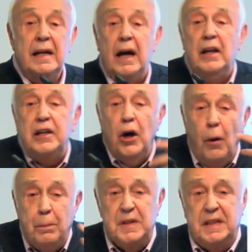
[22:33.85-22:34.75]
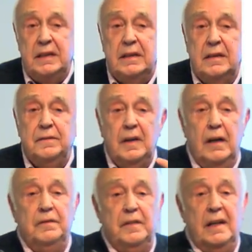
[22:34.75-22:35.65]
Now, the opposite
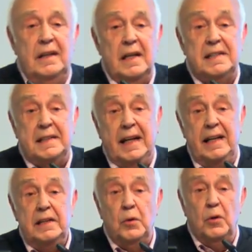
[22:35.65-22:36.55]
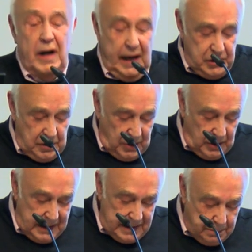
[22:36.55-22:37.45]
of a state or a
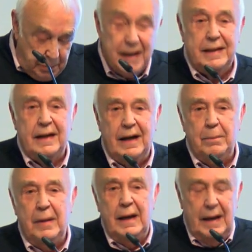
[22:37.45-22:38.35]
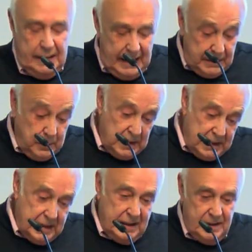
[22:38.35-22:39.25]
hegemon is breakup, and that
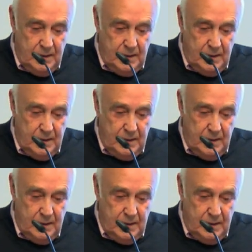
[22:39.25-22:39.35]
was